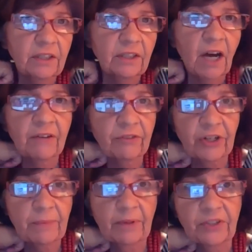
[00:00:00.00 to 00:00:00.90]
not
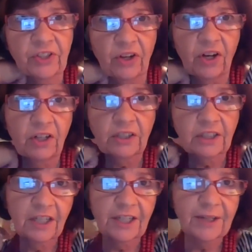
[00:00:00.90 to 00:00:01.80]
very much at all
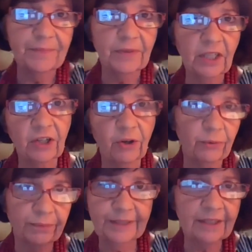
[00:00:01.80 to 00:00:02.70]
um you
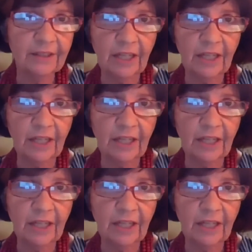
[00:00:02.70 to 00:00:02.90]
know it,